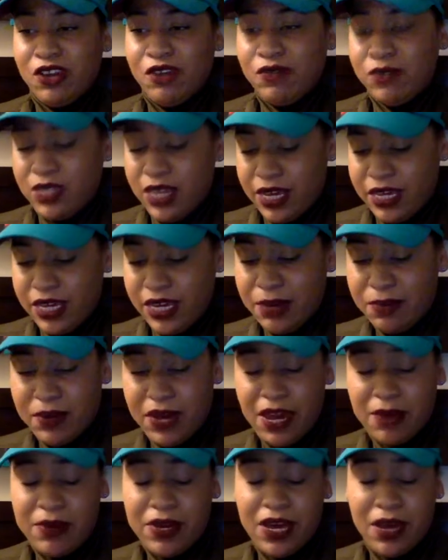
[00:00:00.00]
driver was like, yeah,
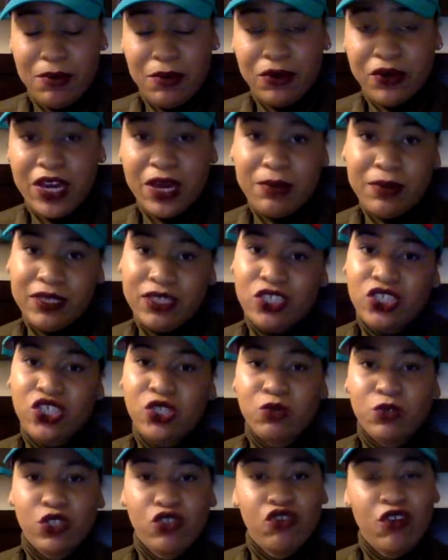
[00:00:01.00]
baby, I'm okay. But
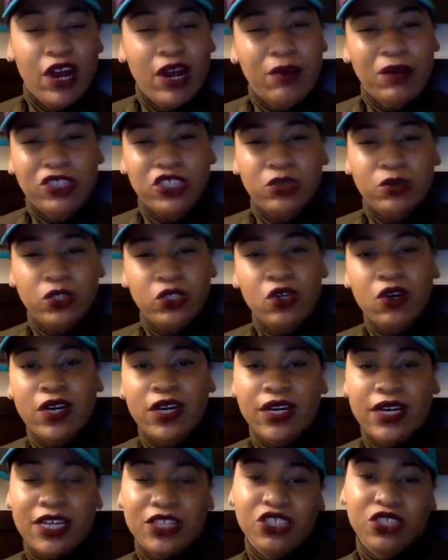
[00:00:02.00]
she was crying while she was
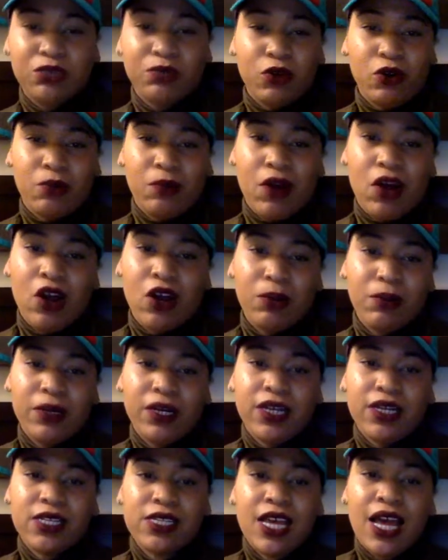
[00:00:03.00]
talking. And that just broke my heart,
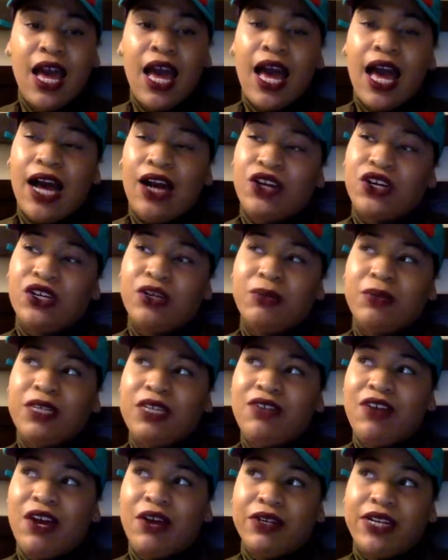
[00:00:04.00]
because I couldn't
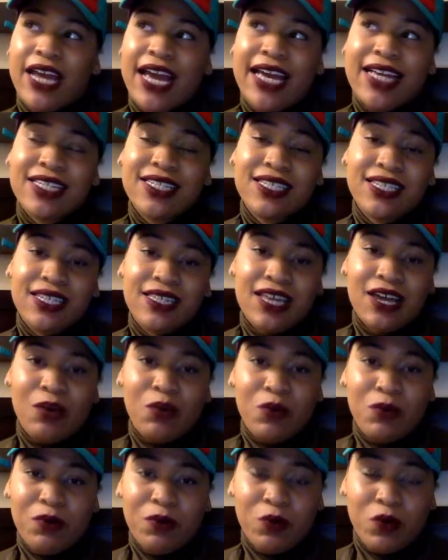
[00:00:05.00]
believe how nasty that
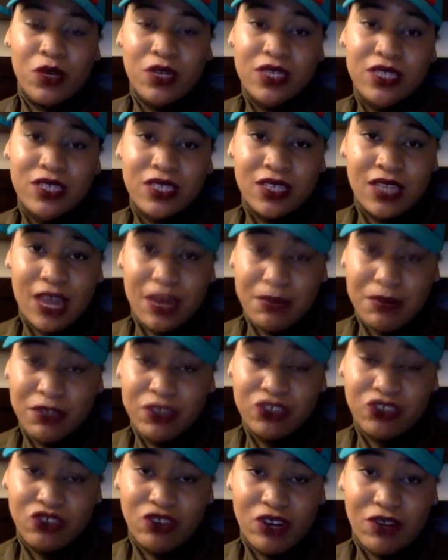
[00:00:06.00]
woman was to that
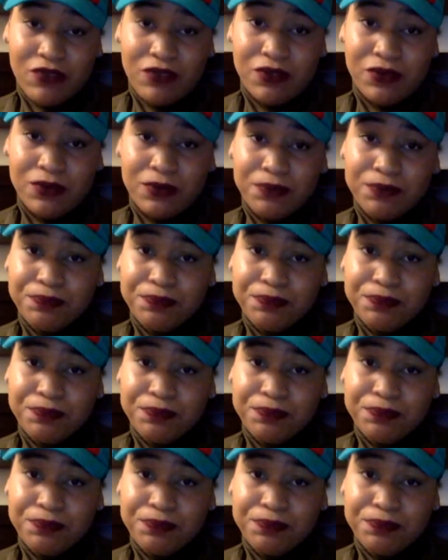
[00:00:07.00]
bus driver.